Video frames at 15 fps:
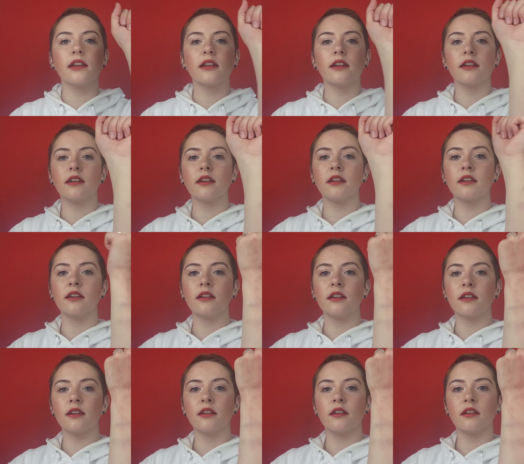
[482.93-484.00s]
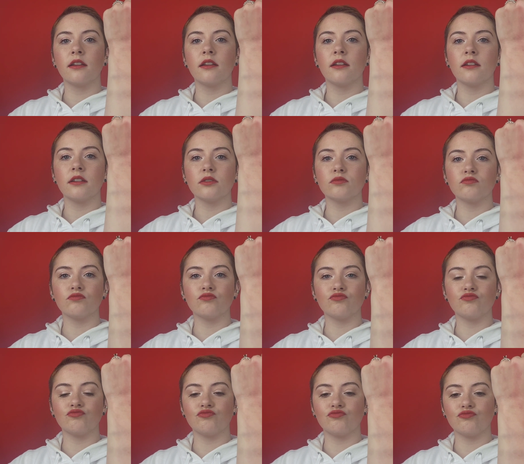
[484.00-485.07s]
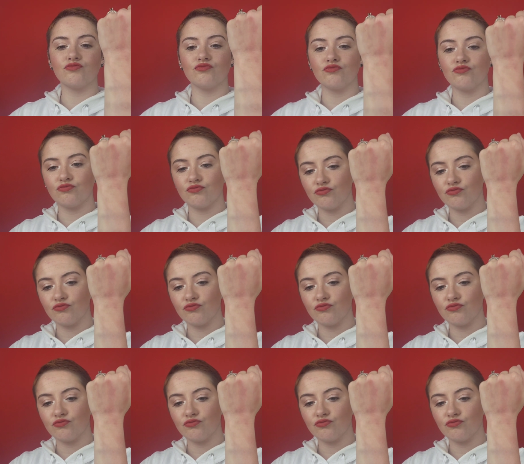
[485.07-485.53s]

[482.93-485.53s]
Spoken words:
Nobody speaks.